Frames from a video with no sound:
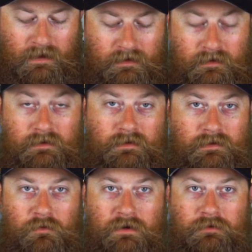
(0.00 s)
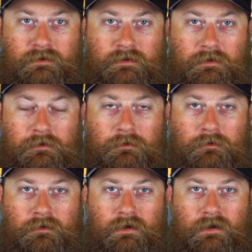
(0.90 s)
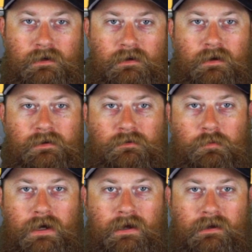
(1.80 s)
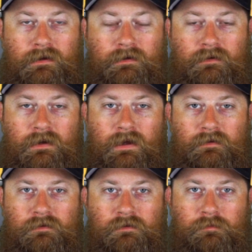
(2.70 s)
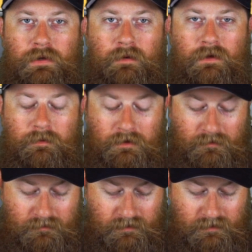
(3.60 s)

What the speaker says: I think this is in reference to us bagging Kenton's BMW.